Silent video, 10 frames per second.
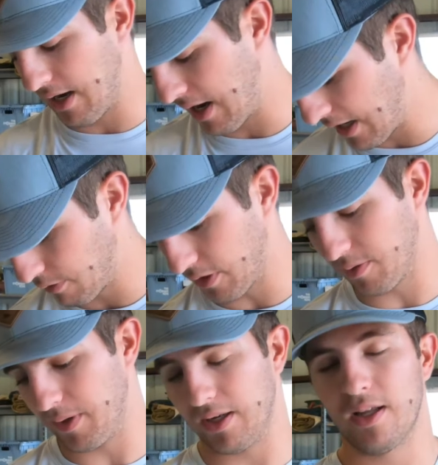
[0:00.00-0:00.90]
I highly
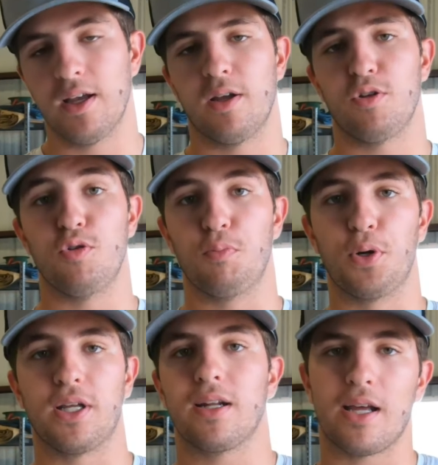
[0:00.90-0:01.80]
recommend you
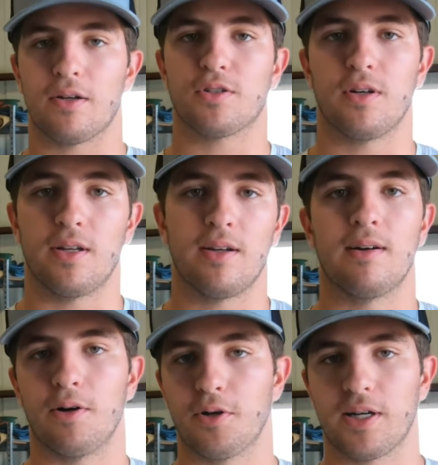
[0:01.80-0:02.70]
putting an anchor trolley
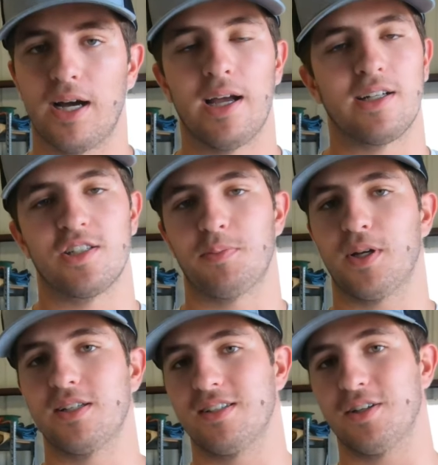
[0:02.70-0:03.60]
on your kayak, just
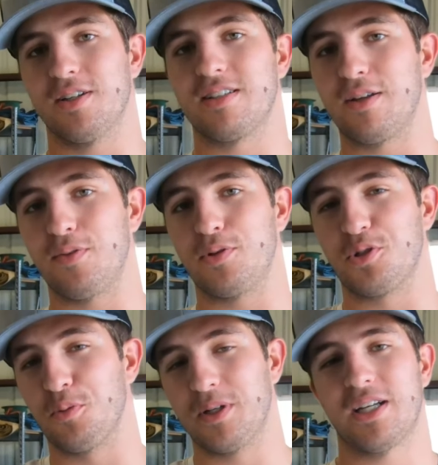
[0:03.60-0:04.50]
because it's going to save you
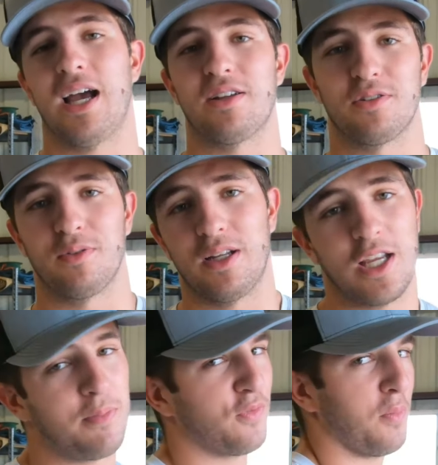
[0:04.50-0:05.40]
so much hassle and
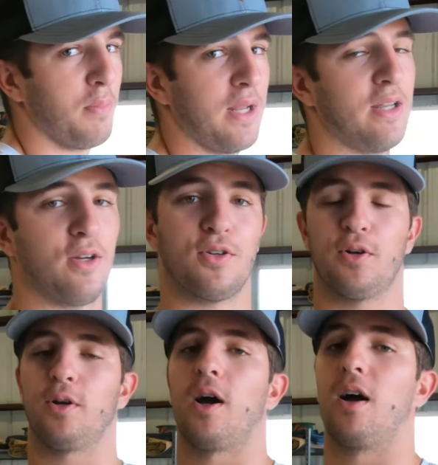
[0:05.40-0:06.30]
keep you from bending or
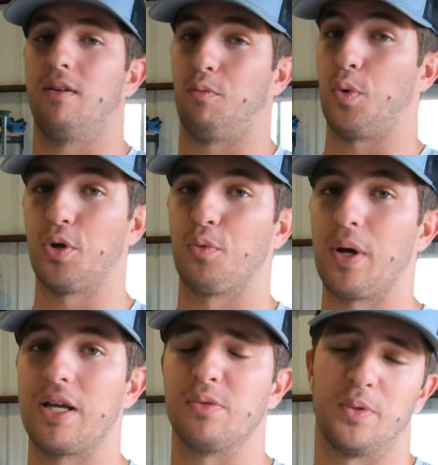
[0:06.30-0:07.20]
turning weird
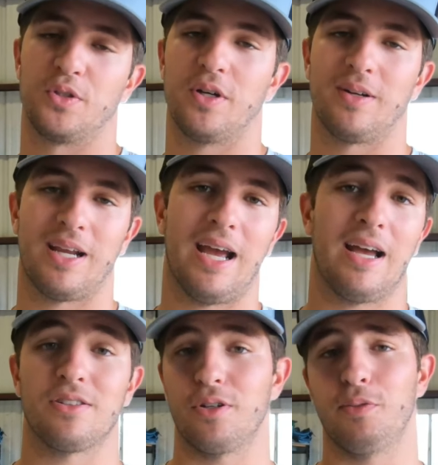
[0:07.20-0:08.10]
ways when you're trying to
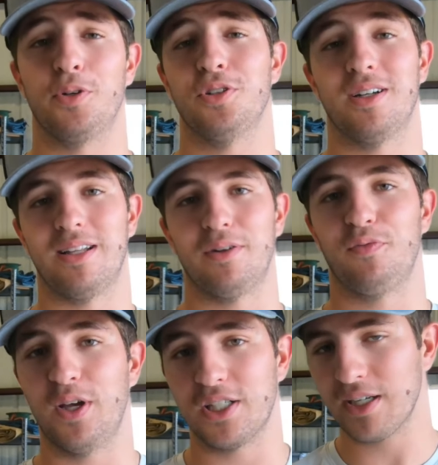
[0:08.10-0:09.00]
cast, or even when you're trying to land a
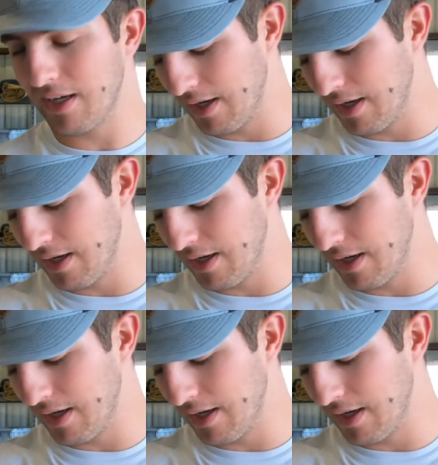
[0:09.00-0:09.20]
fish.